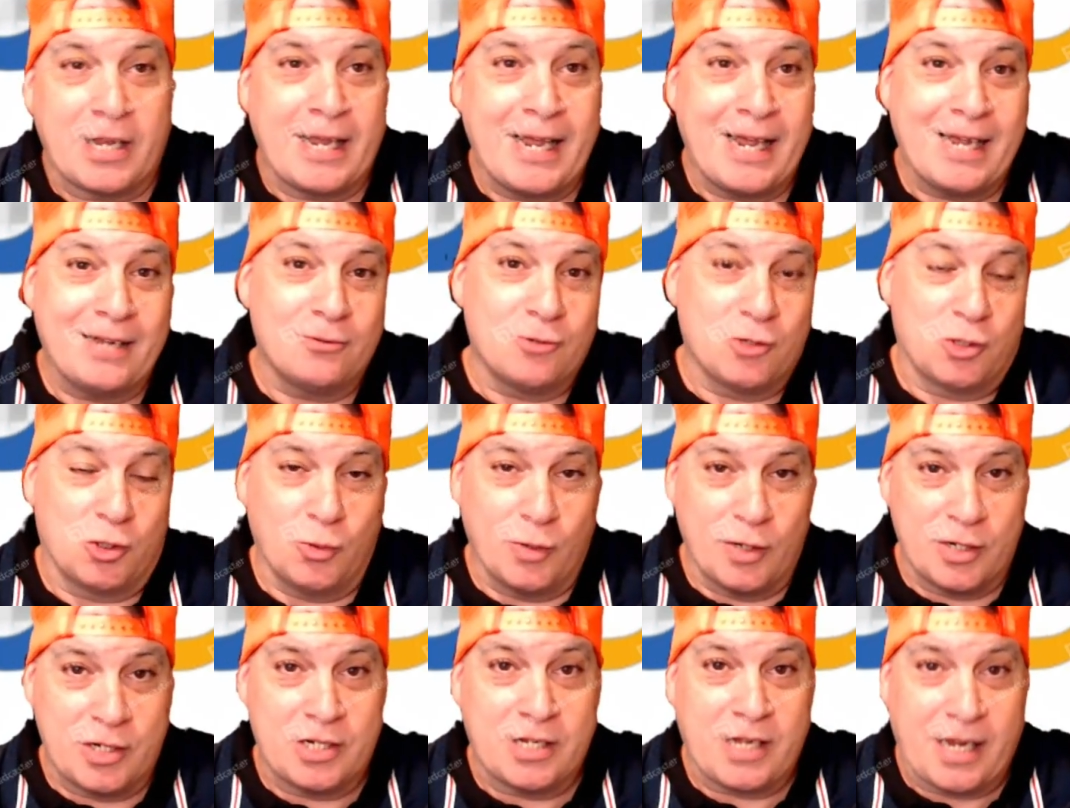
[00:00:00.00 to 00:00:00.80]

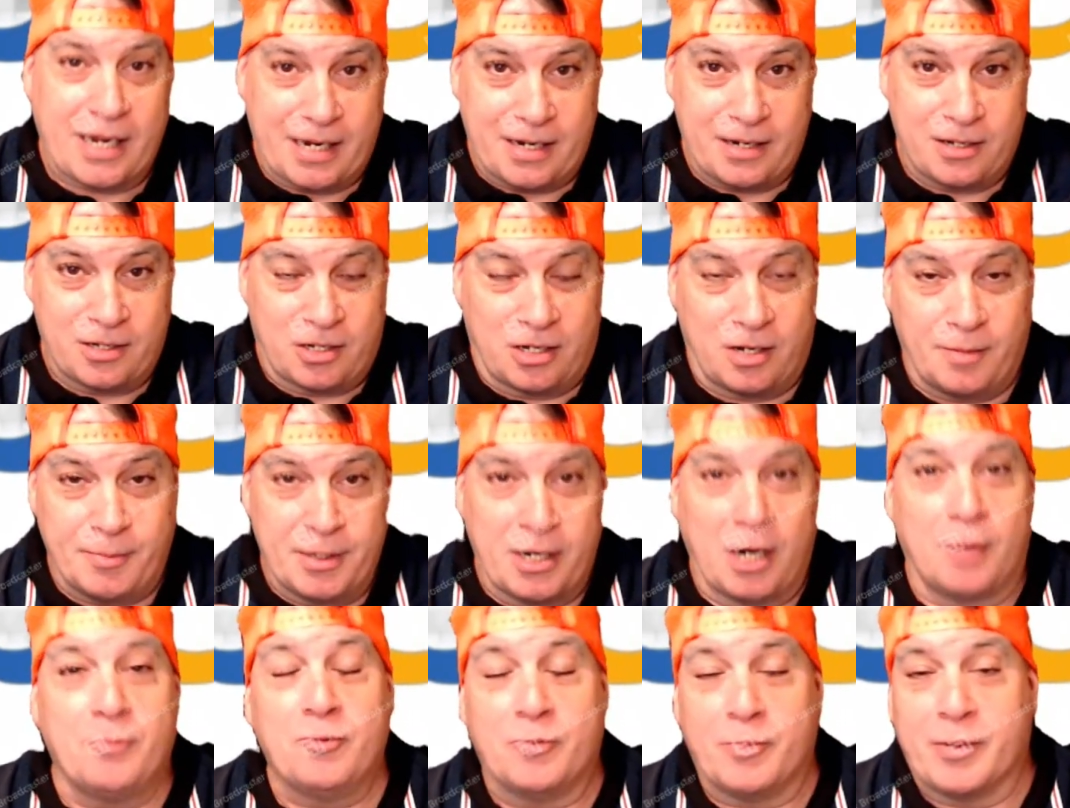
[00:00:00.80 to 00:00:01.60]
council estate.
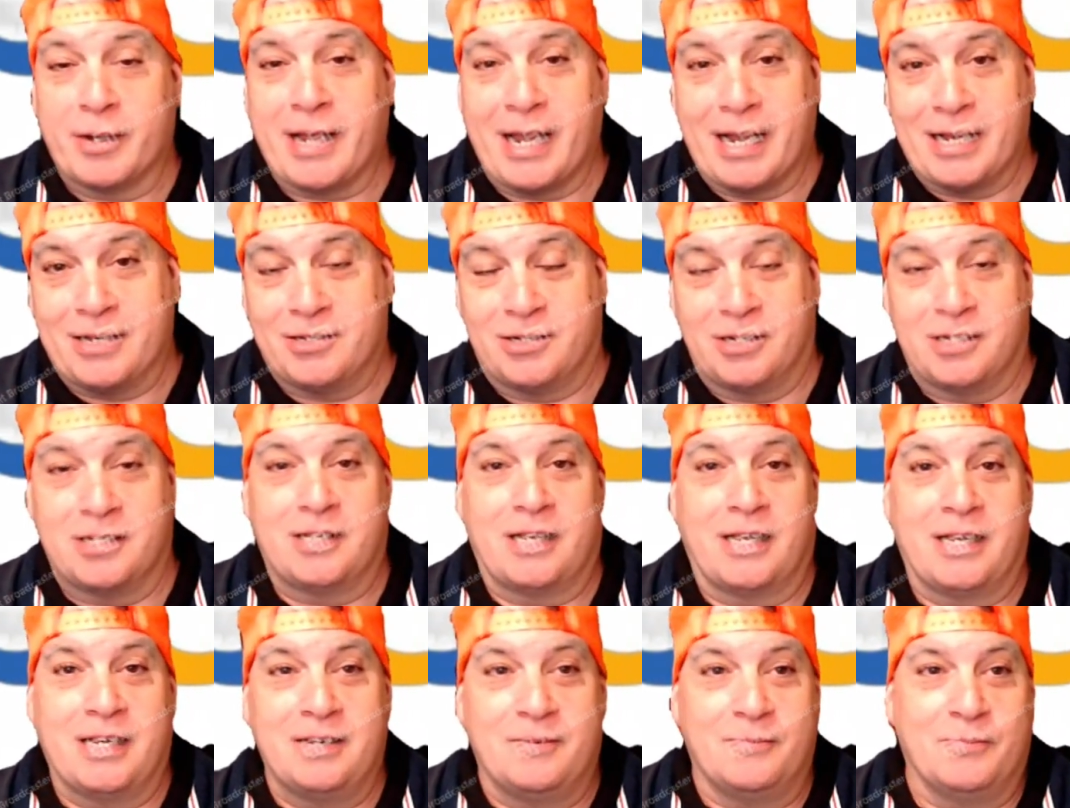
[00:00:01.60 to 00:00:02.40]
I mean, I'm from a council
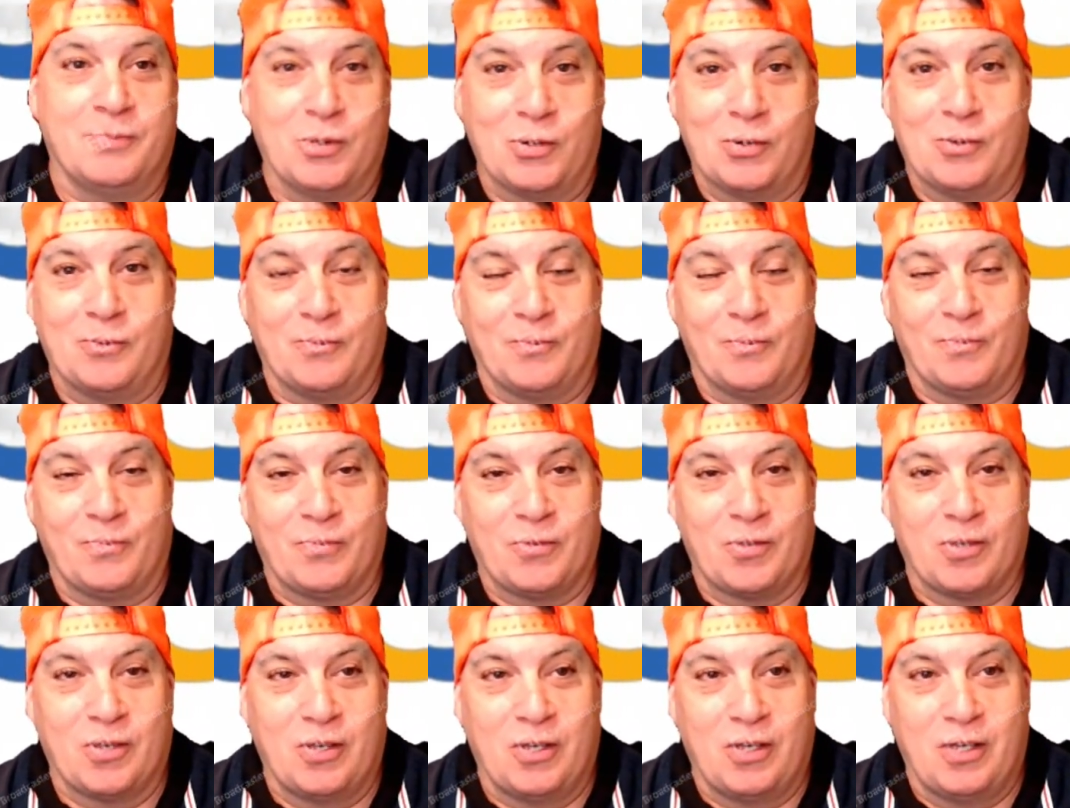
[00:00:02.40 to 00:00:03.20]
estate, but
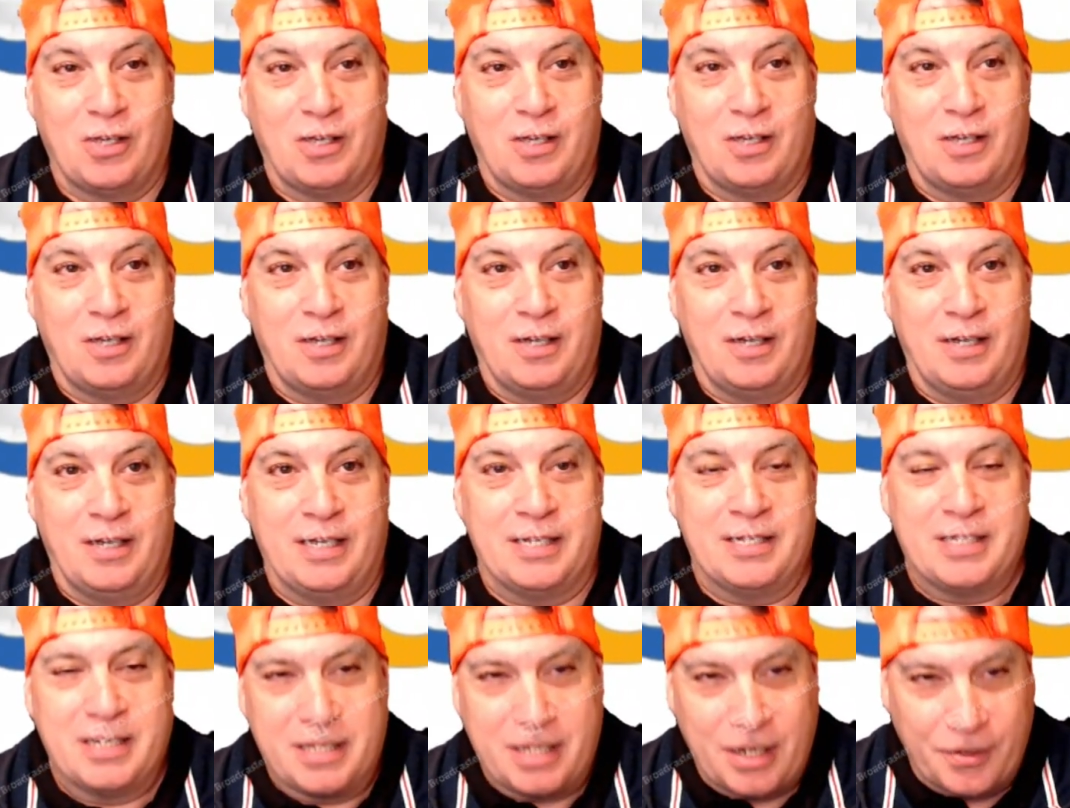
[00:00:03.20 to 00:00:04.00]

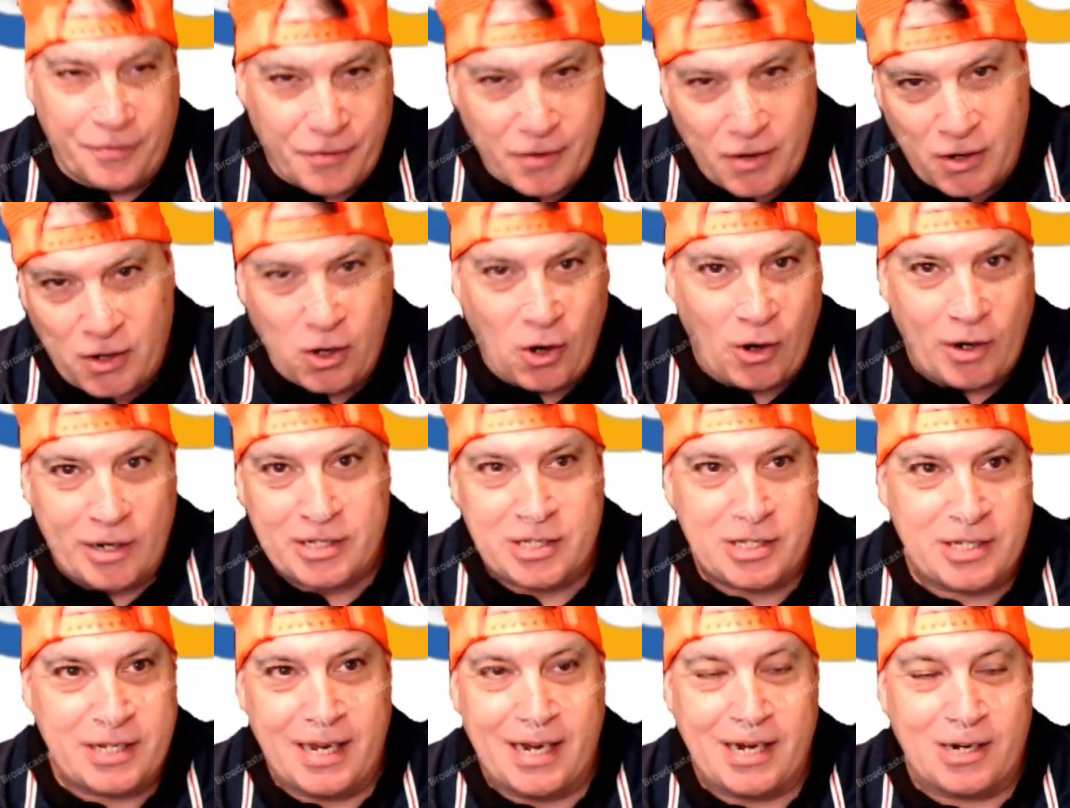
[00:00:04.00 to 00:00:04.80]
it's a different
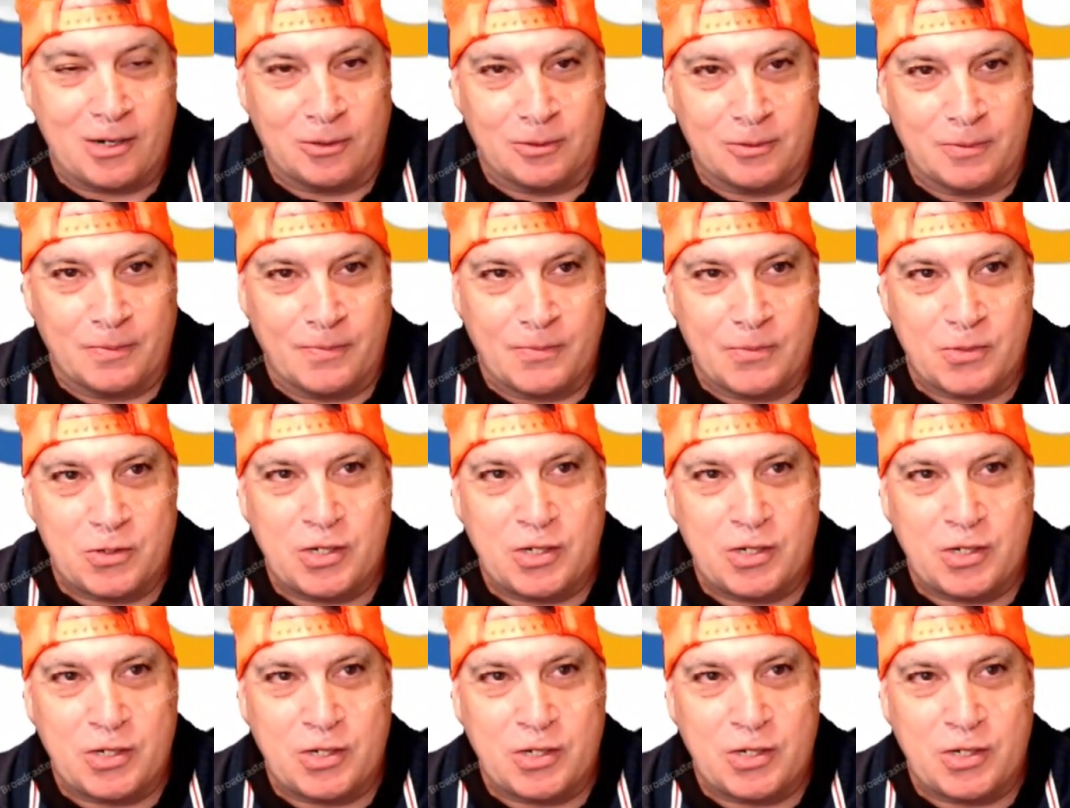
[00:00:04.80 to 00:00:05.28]
clientele.